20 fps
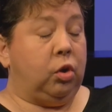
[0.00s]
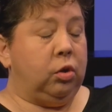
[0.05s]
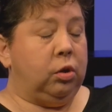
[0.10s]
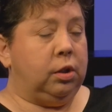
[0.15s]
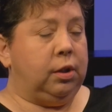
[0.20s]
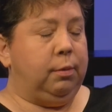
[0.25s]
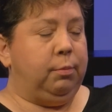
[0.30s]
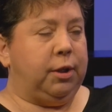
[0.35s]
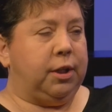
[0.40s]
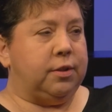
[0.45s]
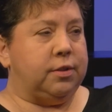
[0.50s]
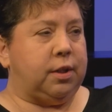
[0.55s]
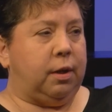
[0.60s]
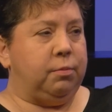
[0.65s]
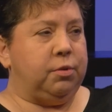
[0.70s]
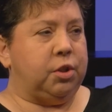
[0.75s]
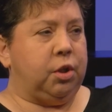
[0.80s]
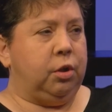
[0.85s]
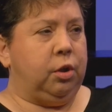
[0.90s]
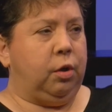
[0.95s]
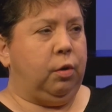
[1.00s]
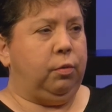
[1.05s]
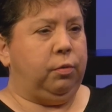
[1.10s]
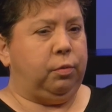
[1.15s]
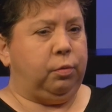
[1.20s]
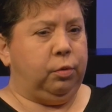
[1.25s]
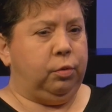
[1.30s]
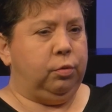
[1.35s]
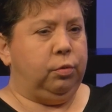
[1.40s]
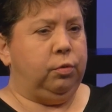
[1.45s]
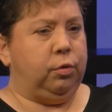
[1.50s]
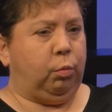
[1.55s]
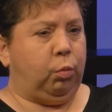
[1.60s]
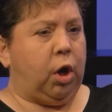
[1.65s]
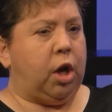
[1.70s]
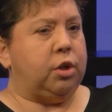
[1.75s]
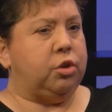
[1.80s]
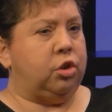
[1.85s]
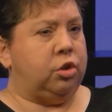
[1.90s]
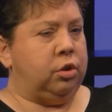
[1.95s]
early because I was going to go through the
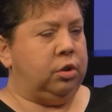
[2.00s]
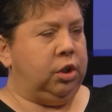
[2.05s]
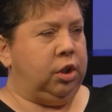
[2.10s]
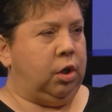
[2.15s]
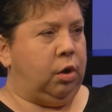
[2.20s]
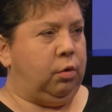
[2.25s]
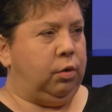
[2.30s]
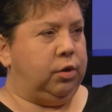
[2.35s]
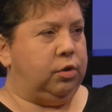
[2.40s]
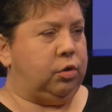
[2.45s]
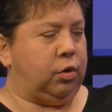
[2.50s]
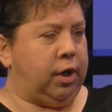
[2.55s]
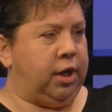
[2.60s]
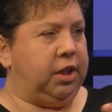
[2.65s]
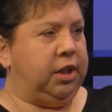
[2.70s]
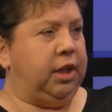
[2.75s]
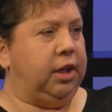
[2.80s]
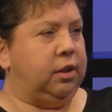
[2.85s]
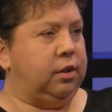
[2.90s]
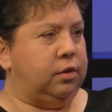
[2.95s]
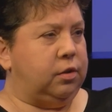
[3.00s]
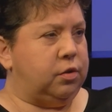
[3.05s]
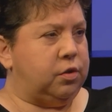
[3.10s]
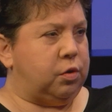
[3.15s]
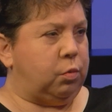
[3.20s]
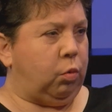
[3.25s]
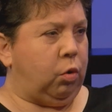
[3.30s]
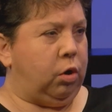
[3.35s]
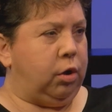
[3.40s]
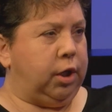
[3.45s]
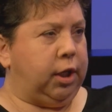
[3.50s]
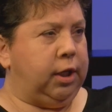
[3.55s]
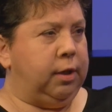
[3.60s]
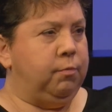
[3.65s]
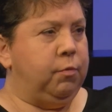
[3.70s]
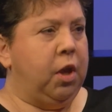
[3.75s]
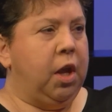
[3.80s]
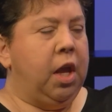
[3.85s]
rush, you know, and try and get in a sorority.